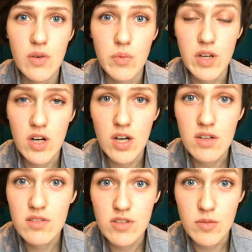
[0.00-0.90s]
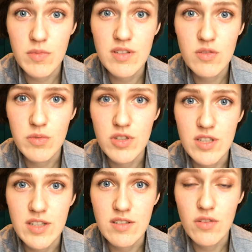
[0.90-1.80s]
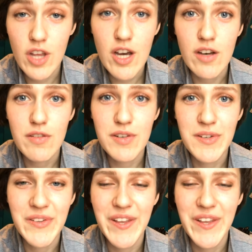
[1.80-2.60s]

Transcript: we are as humans, which is love.